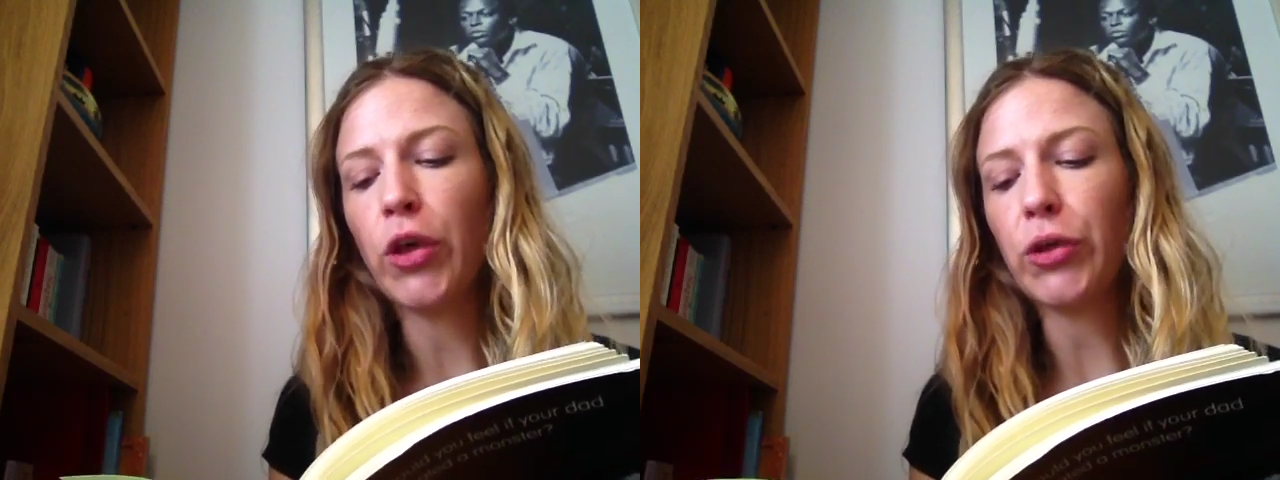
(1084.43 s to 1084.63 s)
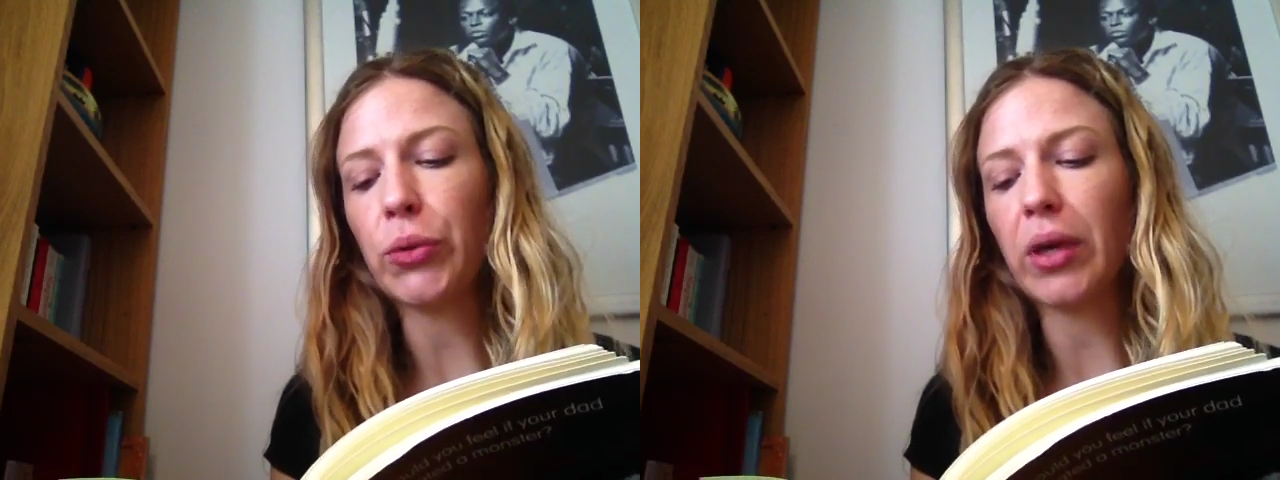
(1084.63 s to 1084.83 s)

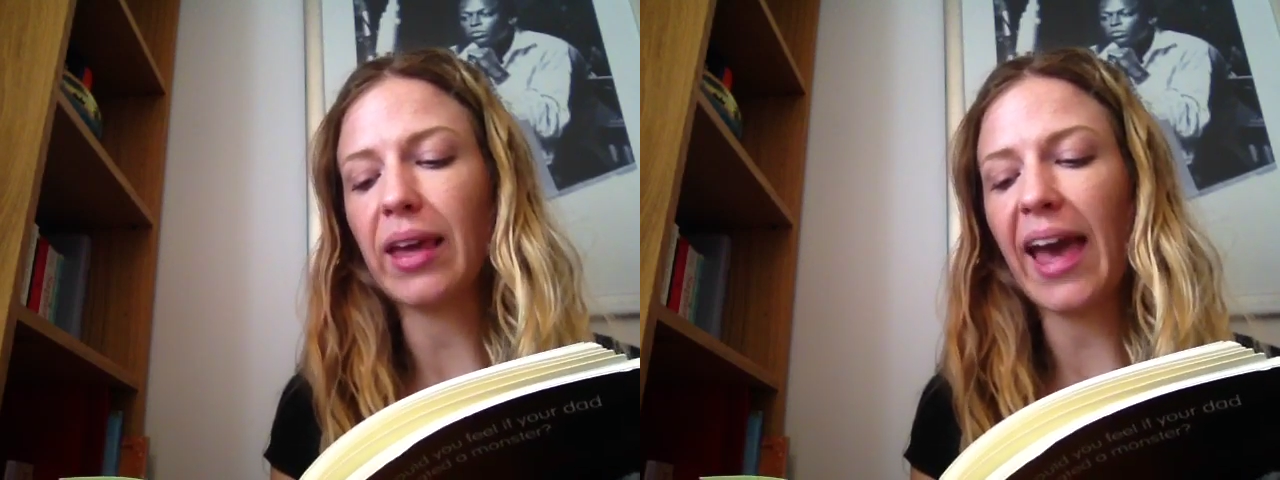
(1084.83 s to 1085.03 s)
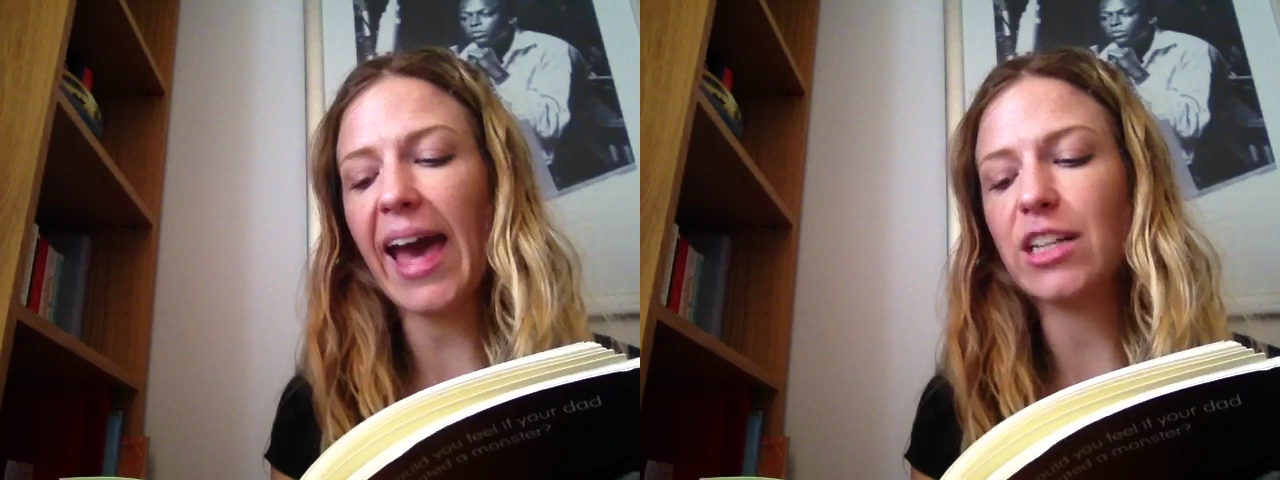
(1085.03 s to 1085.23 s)
you can
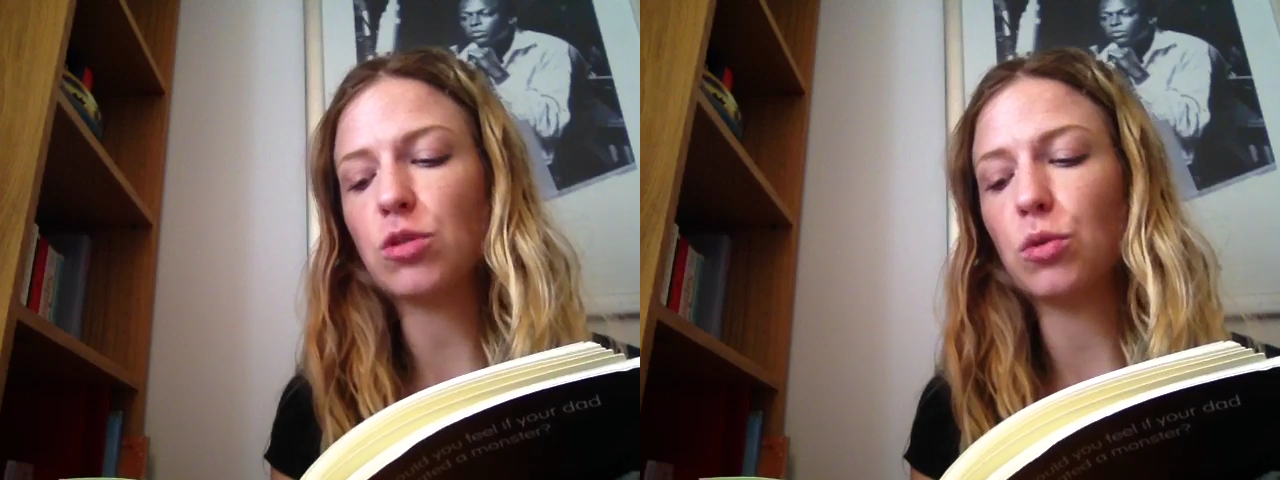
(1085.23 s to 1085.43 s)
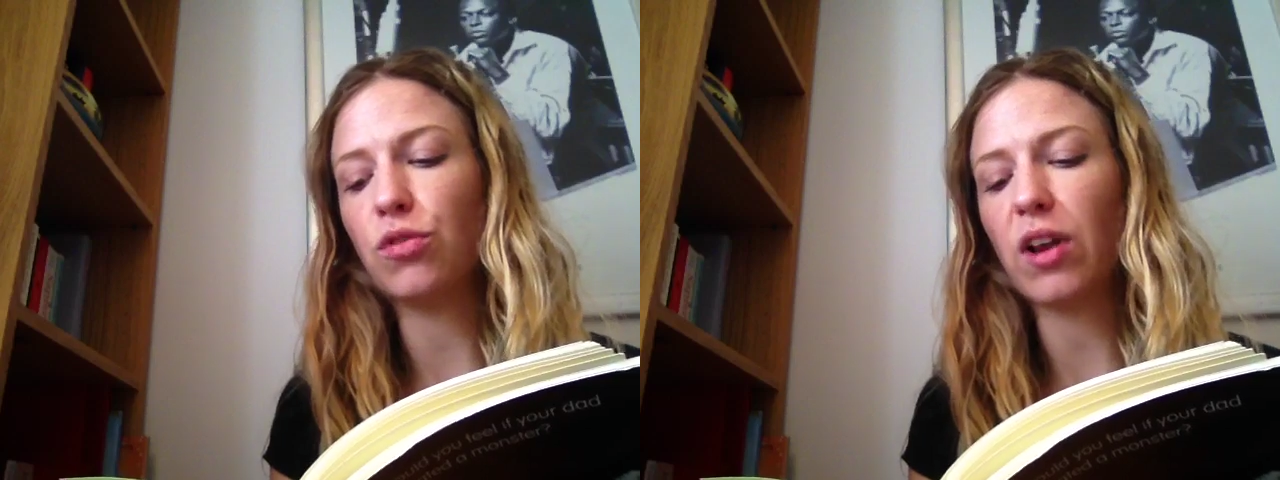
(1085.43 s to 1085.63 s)
catch
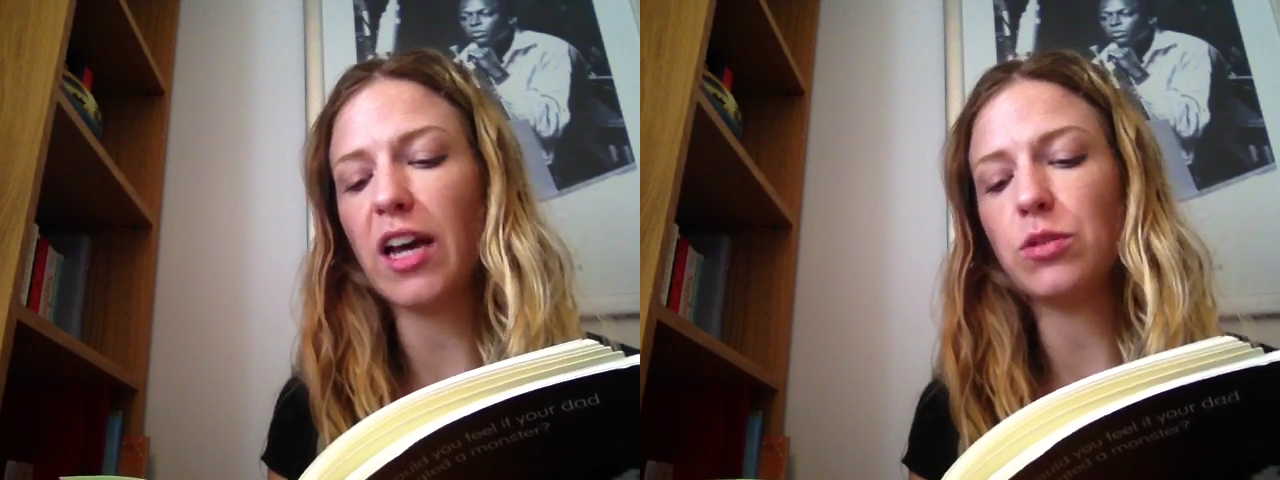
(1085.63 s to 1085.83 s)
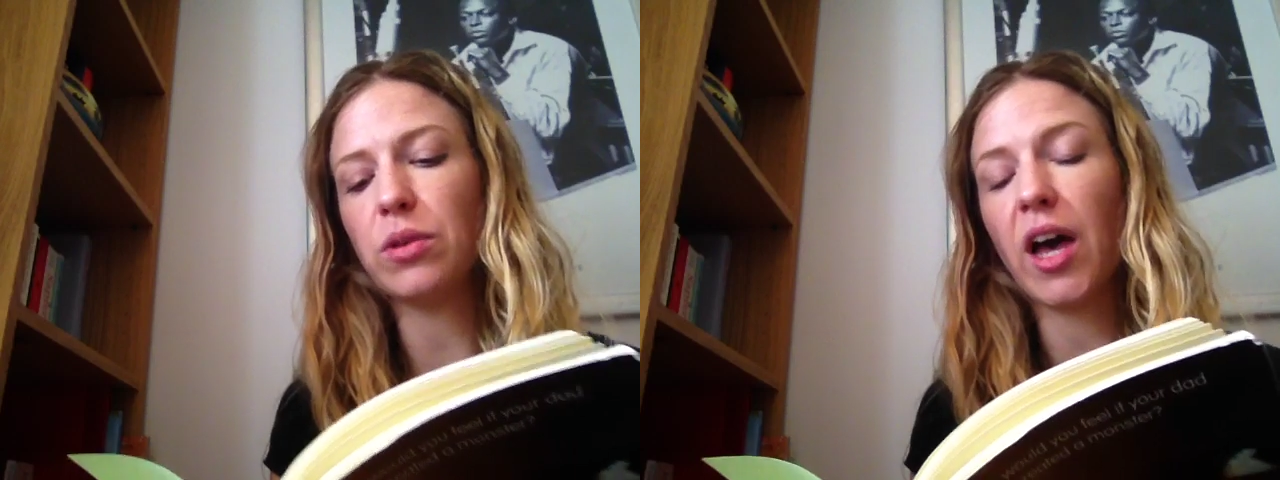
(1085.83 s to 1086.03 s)
more
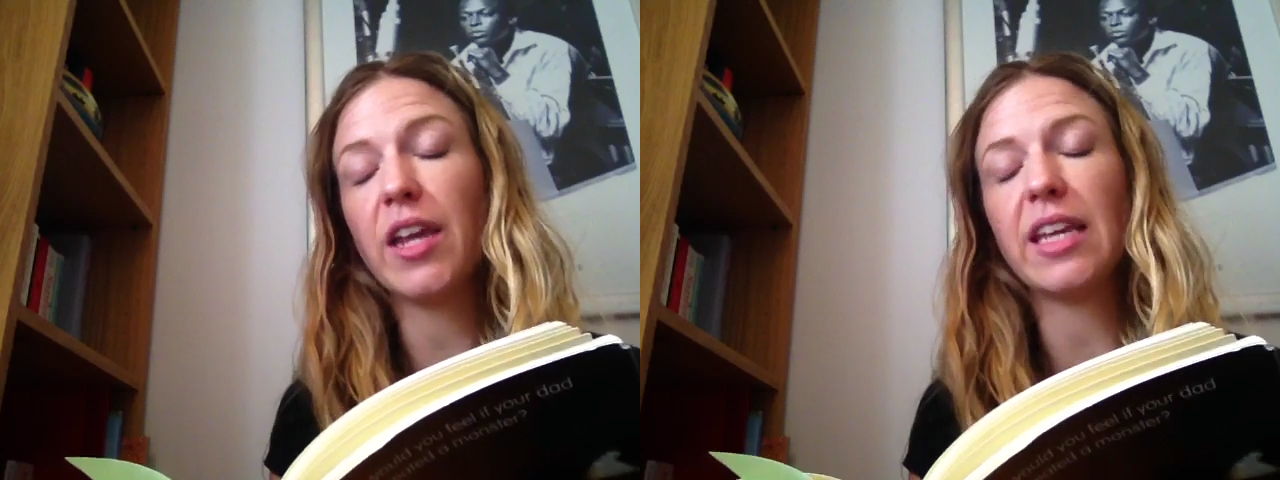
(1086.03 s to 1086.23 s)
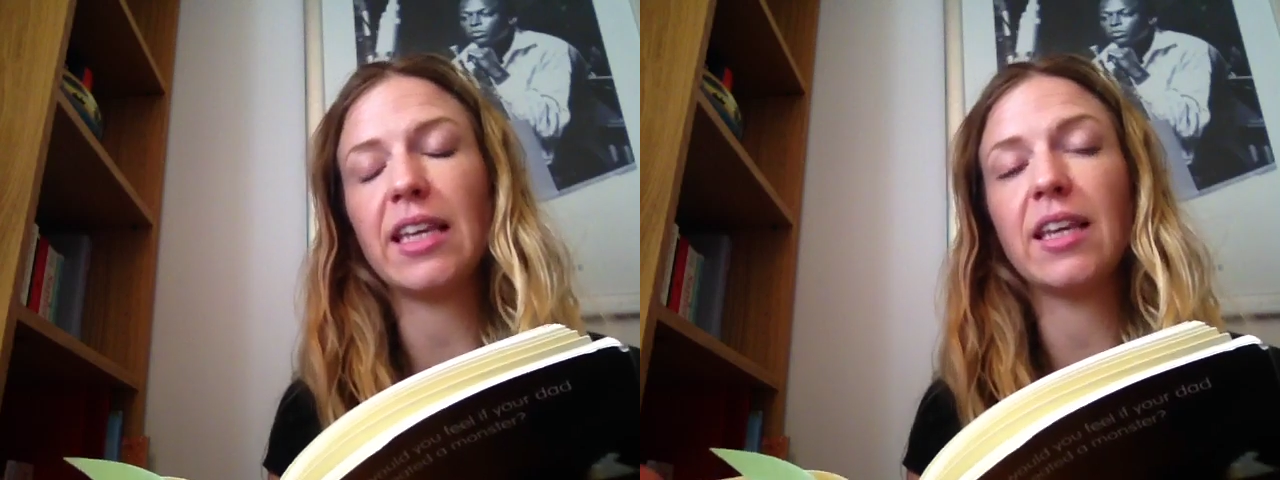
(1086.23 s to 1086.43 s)
flies with
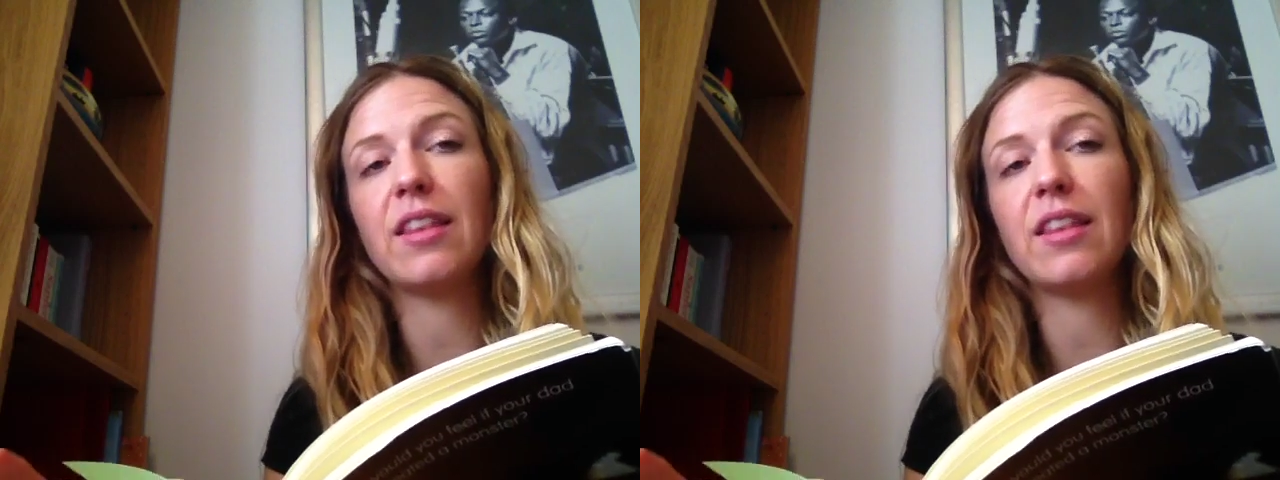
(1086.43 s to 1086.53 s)
honey